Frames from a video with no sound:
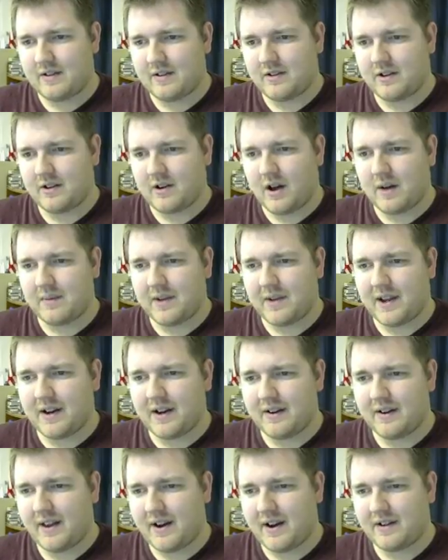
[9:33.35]

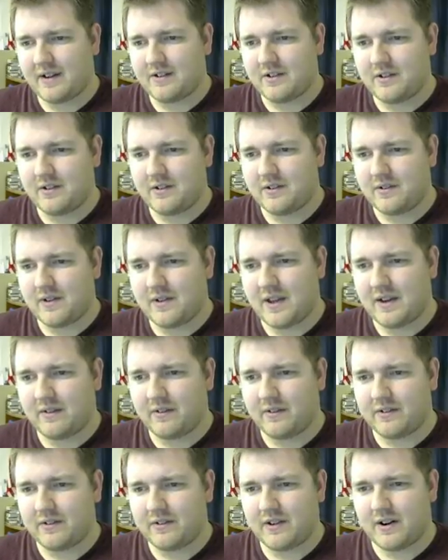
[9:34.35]
denominator there to
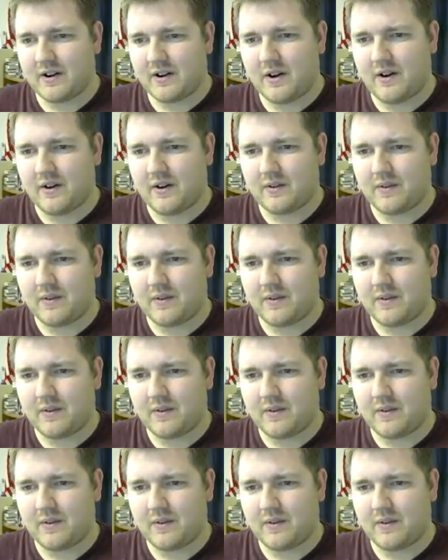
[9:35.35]
equal 0,